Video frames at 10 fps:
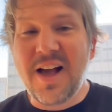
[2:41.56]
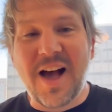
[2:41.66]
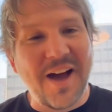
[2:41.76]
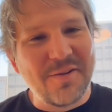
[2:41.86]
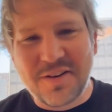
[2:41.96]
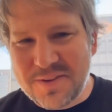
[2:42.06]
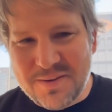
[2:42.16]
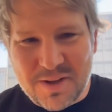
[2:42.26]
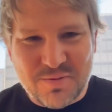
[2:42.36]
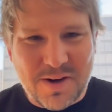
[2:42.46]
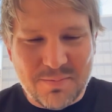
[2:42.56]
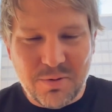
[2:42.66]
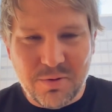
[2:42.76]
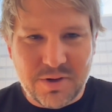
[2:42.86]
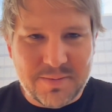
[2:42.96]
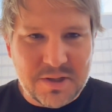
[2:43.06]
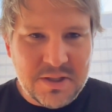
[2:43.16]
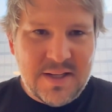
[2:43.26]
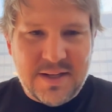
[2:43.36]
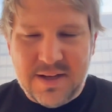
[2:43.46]
I would have been a much better
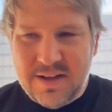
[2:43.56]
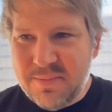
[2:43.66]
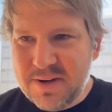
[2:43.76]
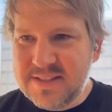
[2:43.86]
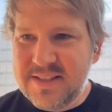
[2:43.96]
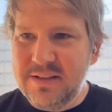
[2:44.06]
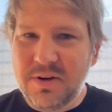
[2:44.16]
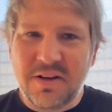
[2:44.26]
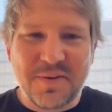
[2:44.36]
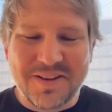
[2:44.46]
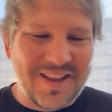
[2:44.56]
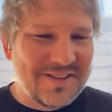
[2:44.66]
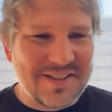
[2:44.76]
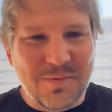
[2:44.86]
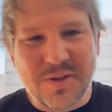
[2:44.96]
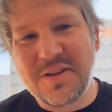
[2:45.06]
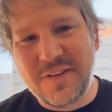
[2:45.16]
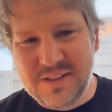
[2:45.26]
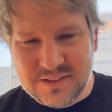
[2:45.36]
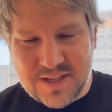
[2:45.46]
programmer, but it still would have been like somewhat
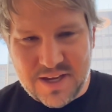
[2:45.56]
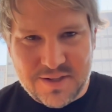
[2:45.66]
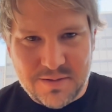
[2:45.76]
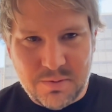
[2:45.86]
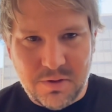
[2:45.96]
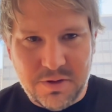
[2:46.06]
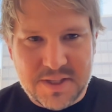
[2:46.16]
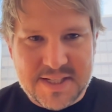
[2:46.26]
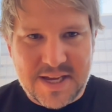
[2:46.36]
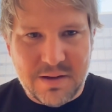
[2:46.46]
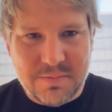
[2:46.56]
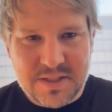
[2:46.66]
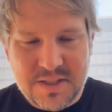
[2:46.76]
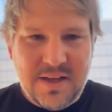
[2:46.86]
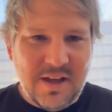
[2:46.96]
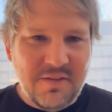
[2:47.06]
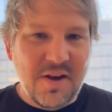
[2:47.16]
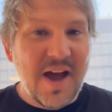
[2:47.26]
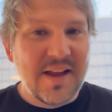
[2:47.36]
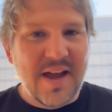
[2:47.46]
difficult to actually deploy these apps. If you
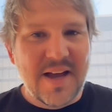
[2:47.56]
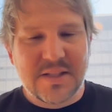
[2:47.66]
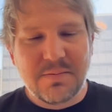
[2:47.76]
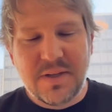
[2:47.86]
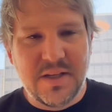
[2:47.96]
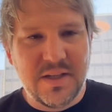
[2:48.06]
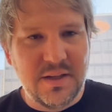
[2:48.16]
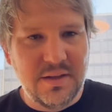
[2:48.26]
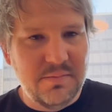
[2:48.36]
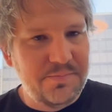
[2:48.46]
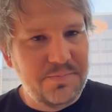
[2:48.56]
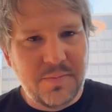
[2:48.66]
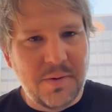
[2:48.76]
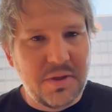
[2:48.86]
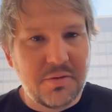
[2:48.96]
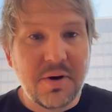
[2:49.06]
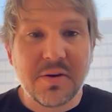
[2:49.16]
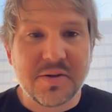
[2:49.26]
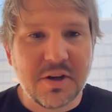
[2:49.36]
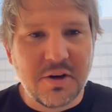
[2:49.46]
had asked me maybe 3
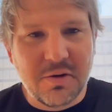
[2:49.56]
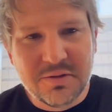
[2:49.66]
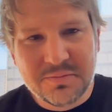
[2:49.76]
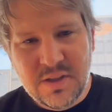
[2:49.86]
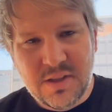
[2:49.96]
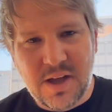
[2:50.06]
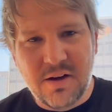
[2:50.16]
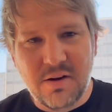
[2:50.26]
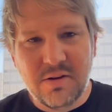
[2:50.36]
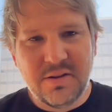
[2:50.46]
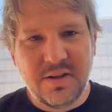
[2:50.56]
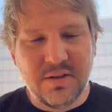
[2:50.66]
years ago, now,